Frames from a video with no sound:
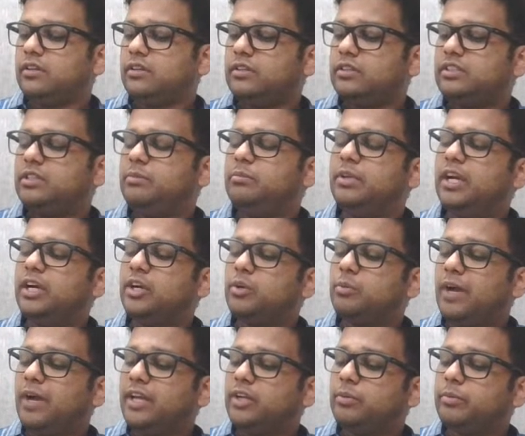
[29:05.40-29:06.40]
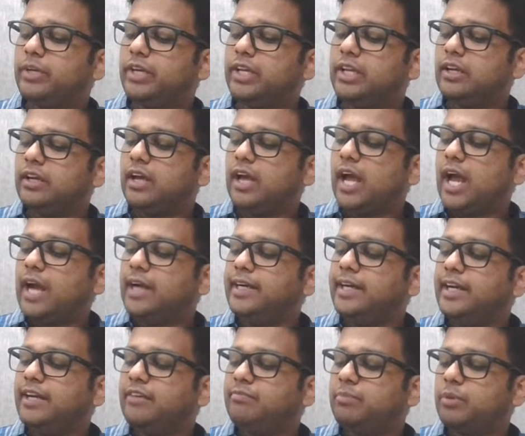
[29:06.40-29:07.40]
Similar to binomial,
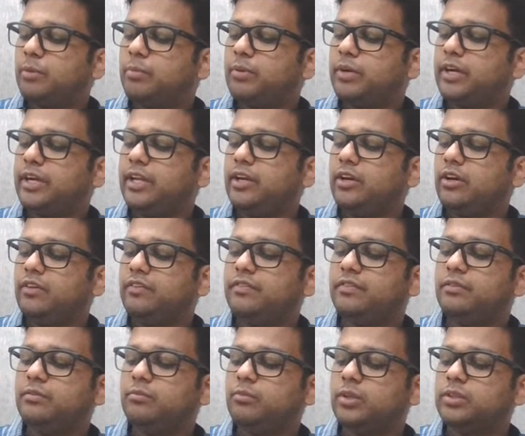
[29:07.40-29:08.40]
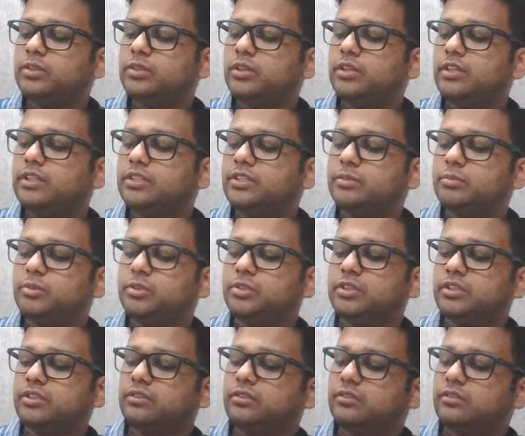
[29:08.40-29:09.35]
additive property of Poisson distribution.